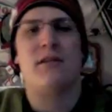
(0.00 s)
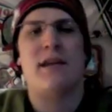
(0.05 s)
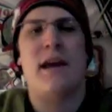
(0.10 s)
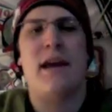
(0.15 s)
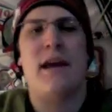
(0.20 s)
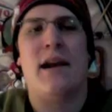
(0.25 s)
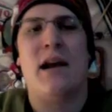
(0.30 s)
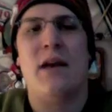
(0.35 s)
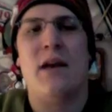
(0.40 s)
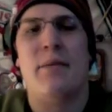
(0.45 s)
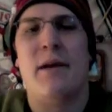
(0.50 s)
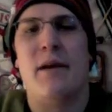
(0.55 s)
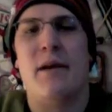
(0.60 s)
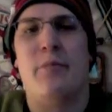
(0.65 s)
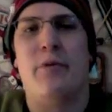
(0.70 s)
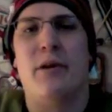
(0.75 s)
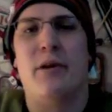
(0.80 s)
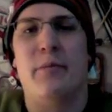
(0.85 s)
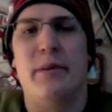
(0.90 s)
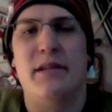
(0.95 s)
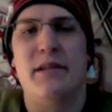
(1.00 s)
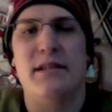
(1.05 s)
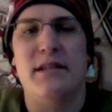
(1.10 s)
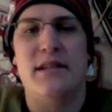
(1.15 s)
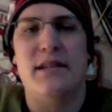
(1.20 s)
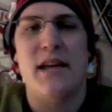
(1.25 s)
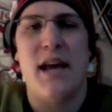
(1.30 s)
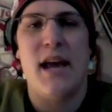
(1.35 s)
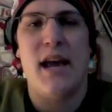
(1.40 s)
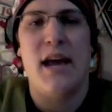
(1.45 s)
Anaheim had a pretty busy
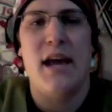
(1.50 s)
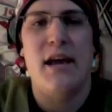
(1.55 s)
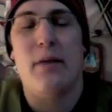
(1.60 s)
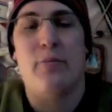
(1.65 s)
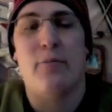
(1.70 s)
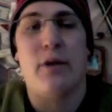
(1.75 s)
day.